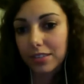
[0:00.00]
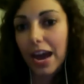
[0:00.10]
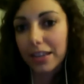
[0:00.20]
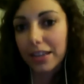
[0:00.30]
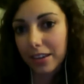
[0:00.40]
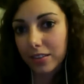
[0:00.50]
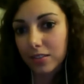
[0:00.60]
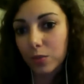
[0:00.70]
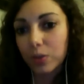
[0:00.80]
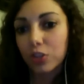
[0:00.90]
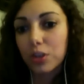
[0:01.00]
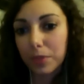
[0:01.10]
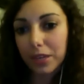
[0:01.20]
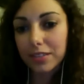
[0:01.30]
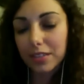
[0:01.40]
Tat does when she
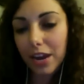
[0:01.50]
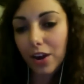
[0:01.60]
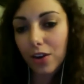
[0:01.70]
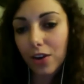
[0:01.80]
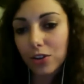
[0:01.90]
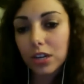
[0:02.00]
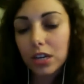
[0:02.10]
plays the character.